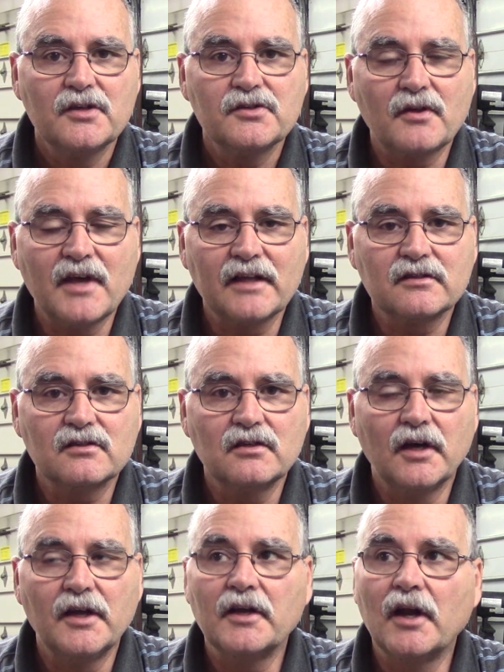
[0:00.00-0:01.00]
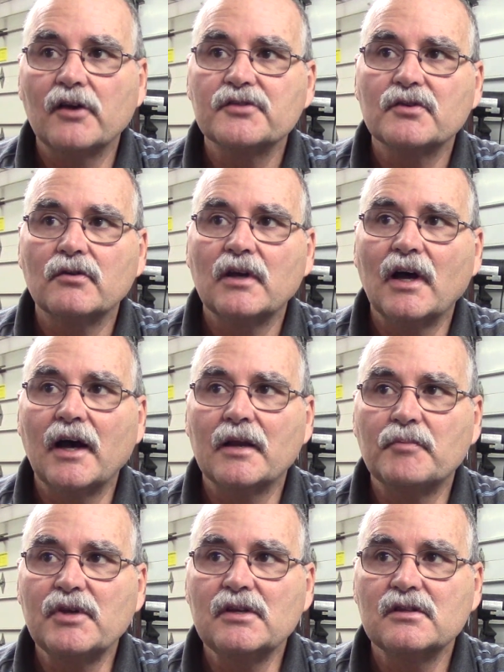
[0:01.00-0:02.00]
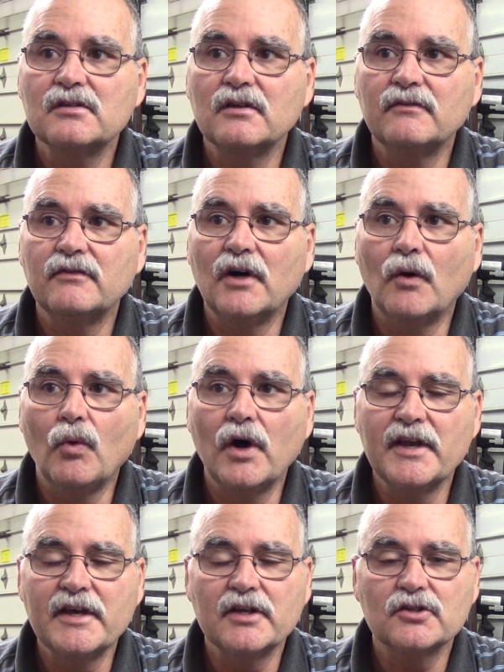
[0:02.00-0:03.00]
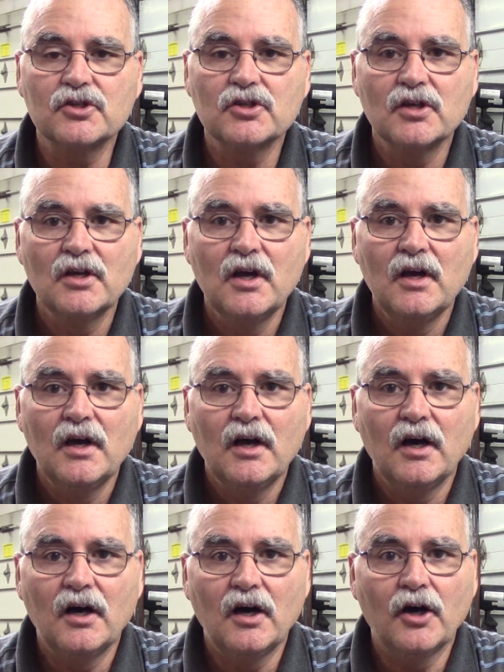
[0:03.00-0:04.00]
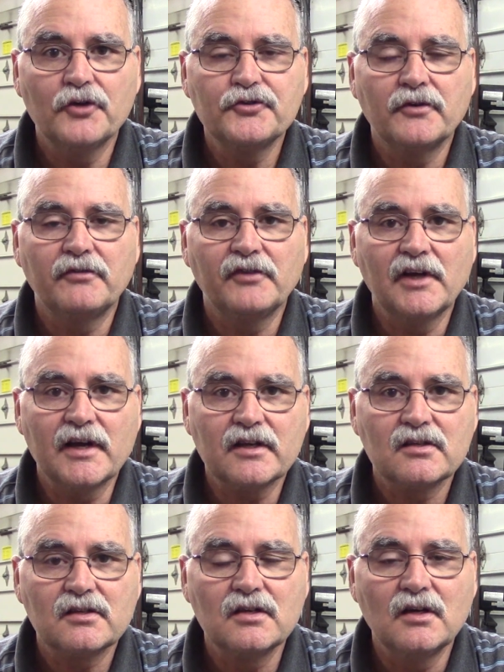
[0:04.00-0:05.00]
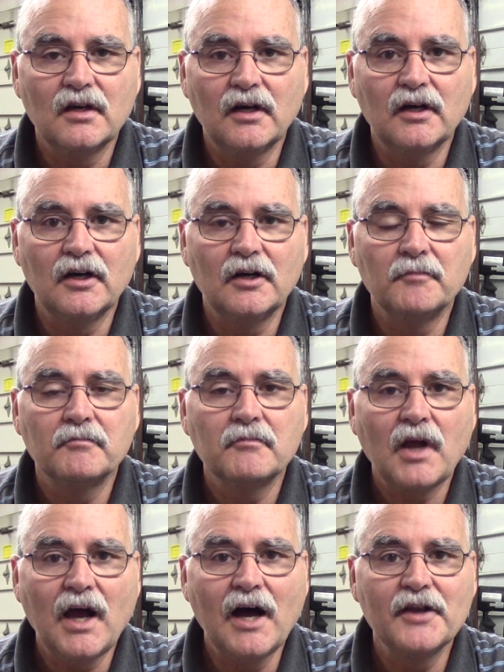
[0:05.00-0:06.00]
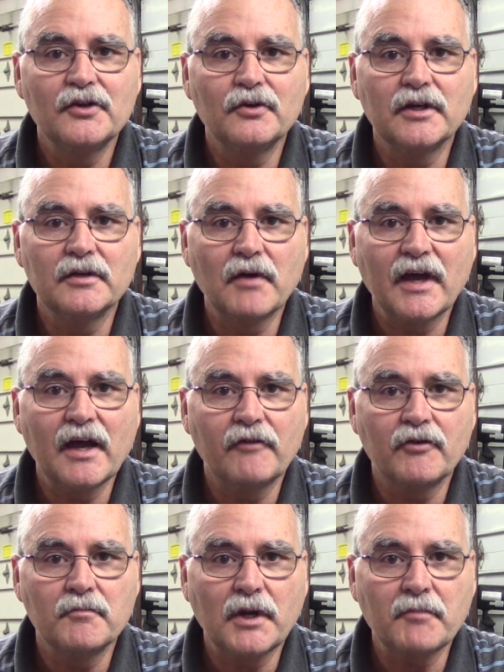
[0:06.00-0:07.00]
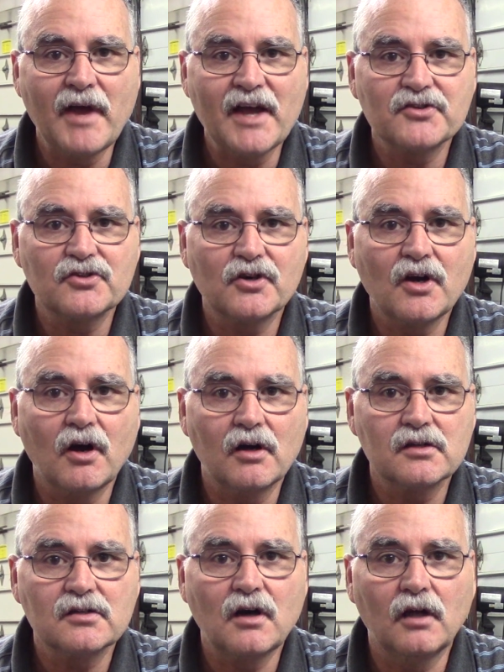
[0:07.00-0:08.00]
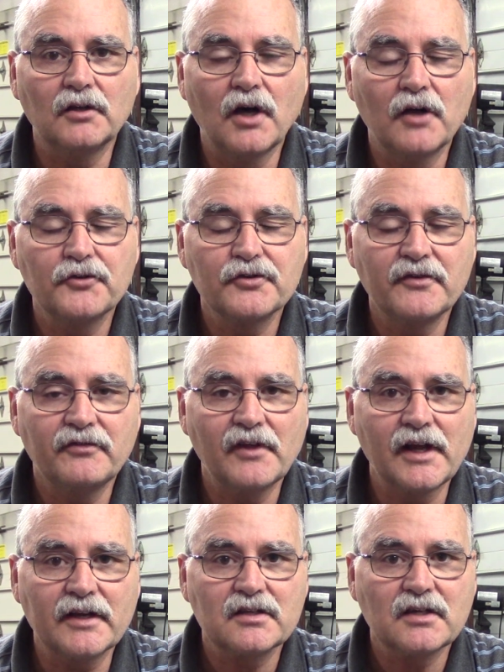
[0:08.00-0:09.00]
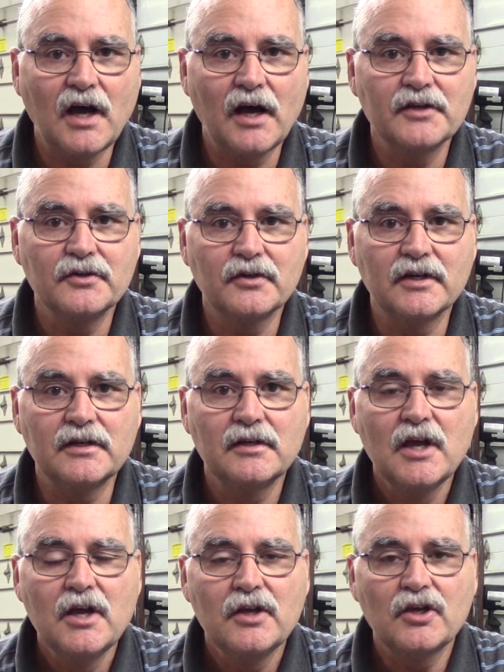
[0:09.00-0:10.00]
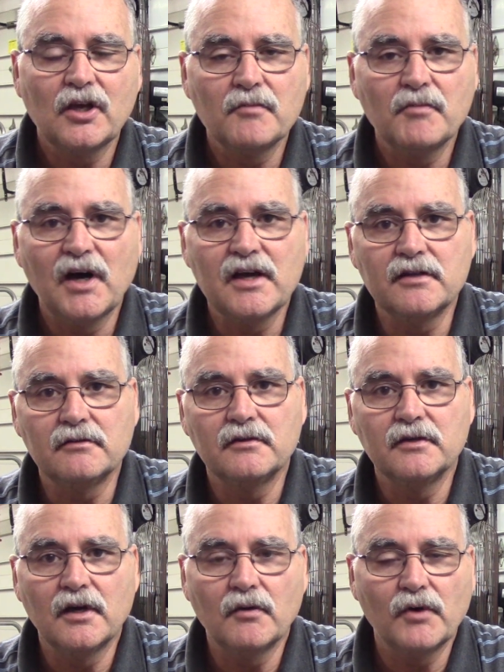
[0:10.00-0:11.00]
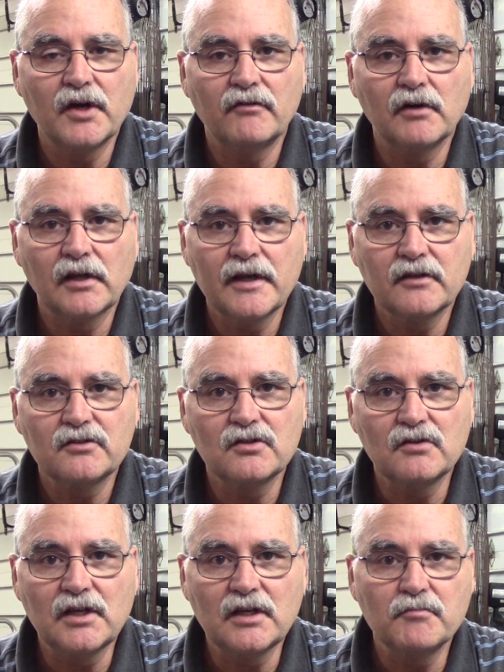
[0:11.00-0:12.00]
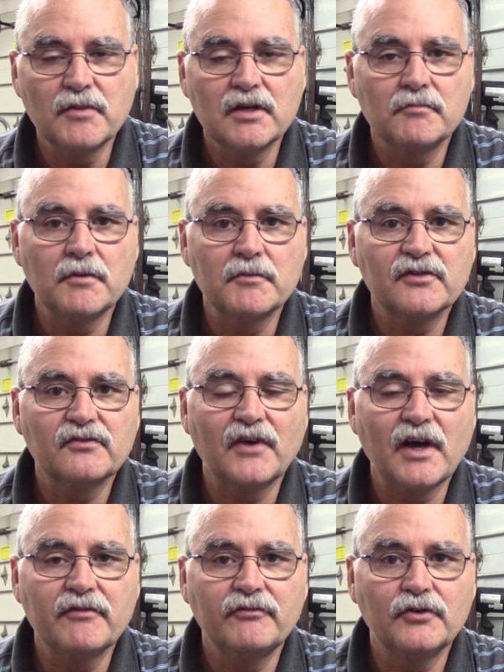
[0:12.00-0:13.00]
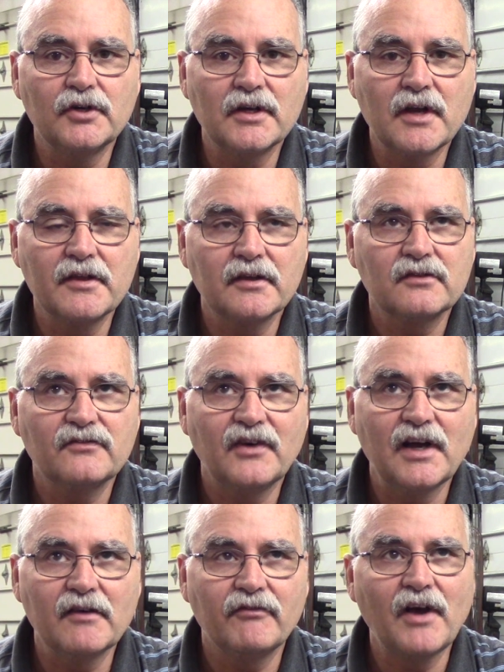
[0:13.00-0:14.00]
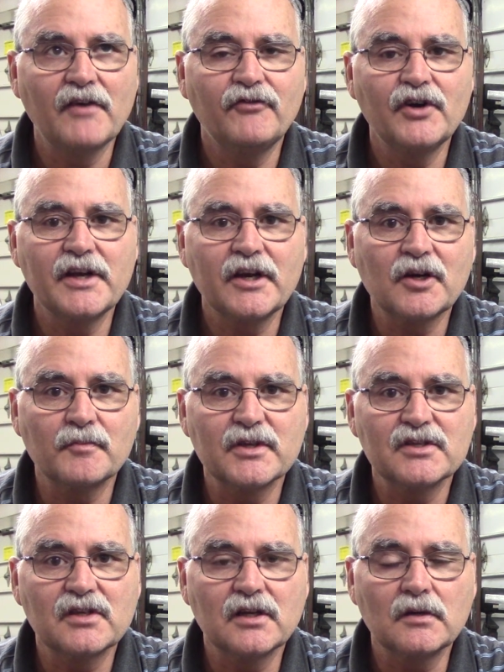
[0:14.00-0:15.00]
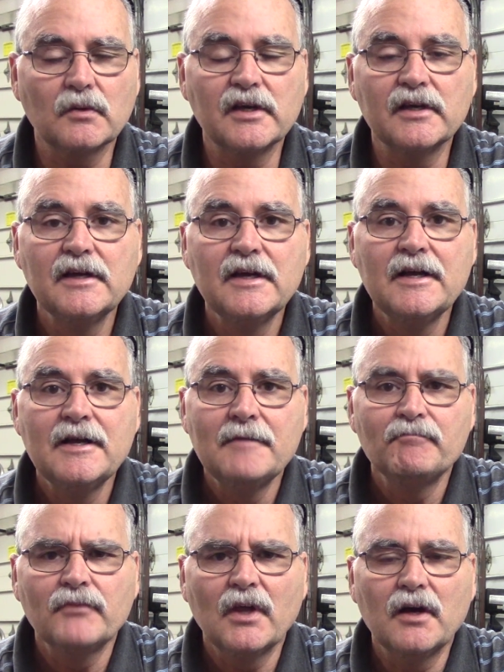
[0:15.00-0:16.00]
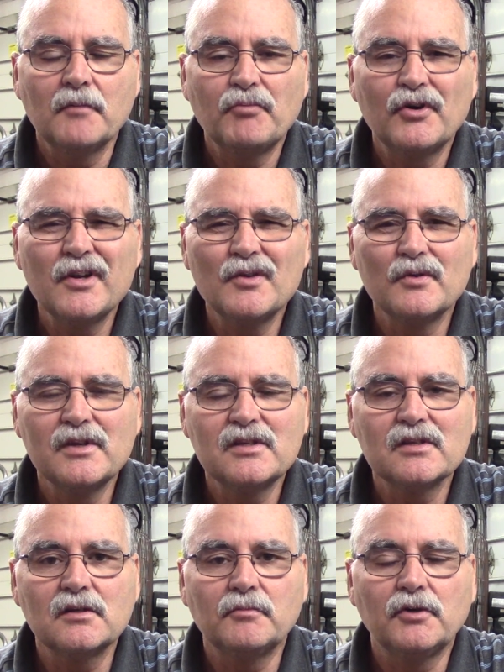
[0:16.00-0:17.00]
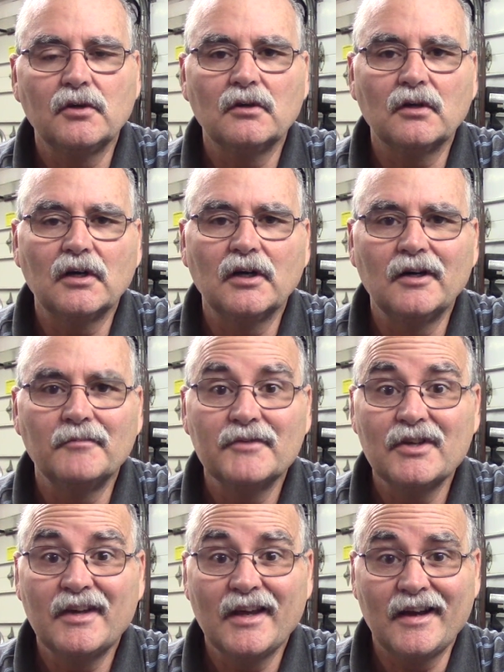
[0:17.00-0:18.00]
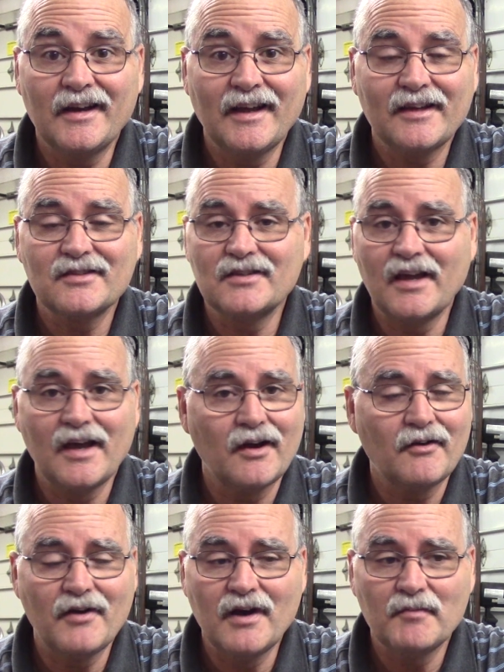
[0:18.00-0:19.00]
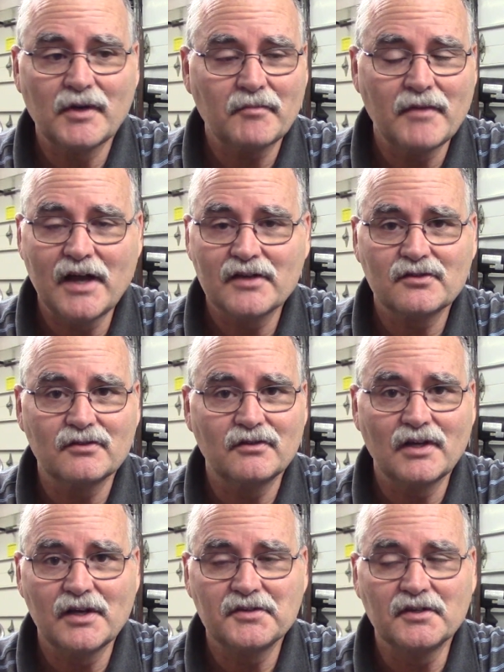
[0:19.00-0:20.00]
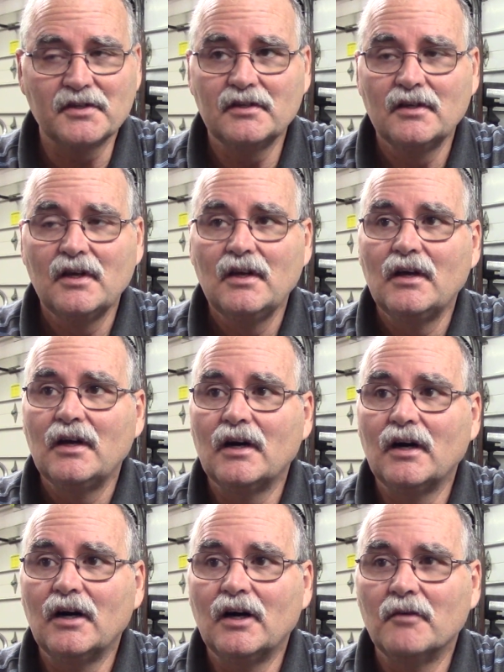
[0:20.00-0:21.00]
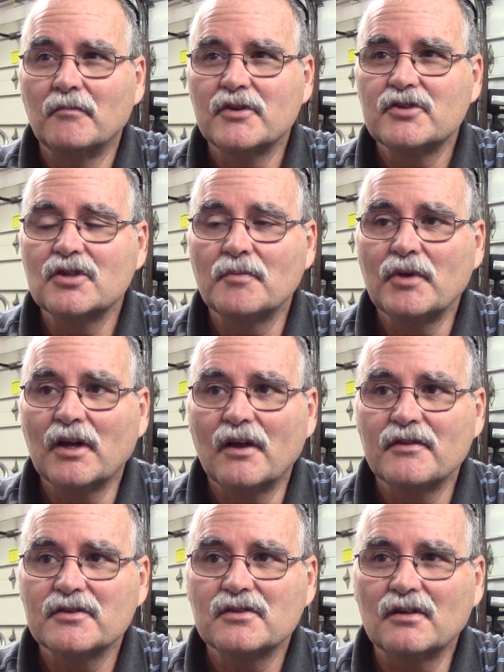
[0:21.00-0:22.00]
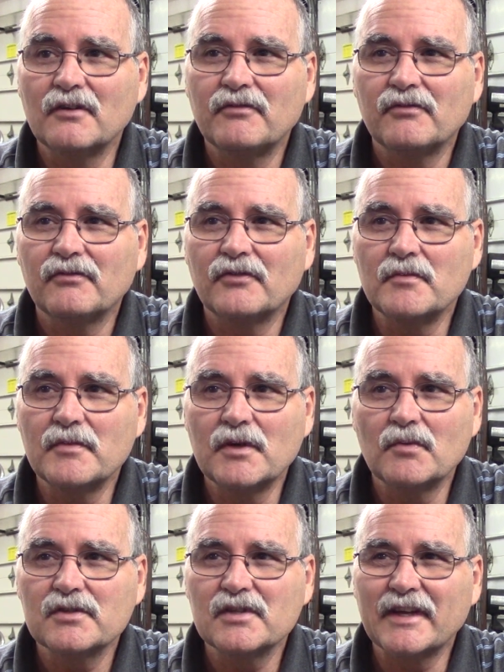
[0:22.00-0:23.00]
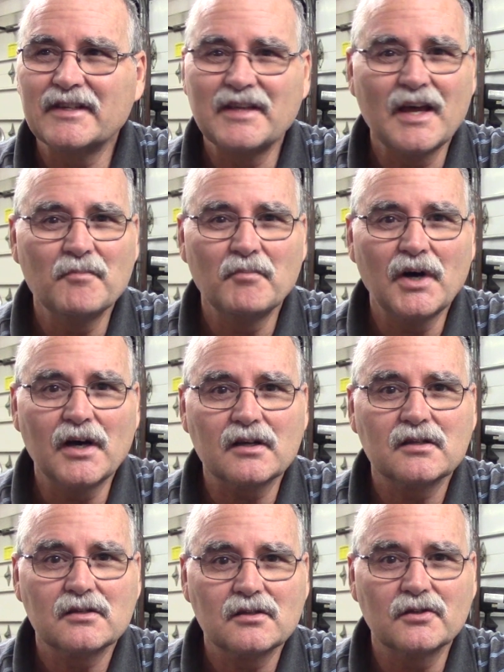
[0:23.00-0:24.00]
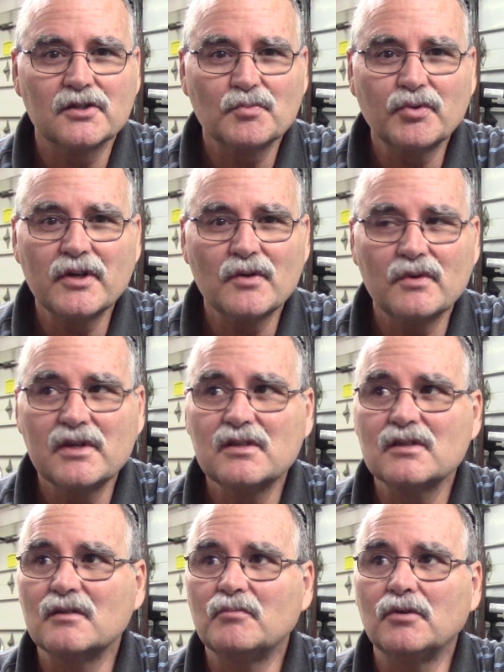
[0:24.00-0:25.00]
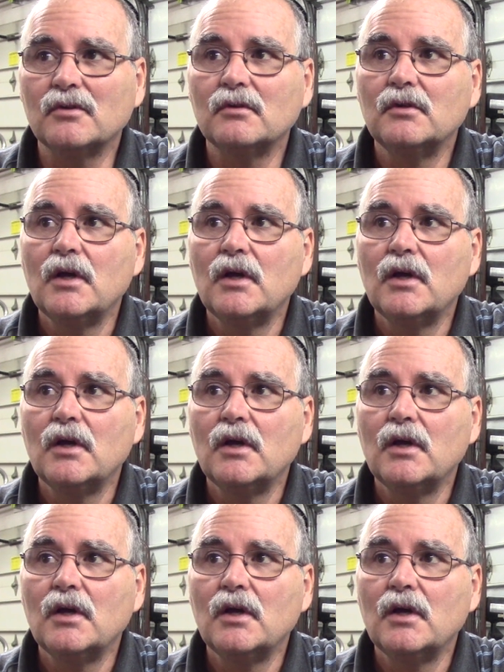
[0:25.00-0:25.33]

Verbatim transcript: So that's done. And I also got a piece of 1-inch Ultraflex conduit. I got it from McMaster-Carr. It's called Ultraflex conduit. You can buy it in whatever lengths you need. Minimum is 5 foot. I think it's five foot increments anyway. Pretty reasonable. You get it next day. I don't know how McMaster does it. The shipping on this stuff for me was like $10, so it's pretty reasonable.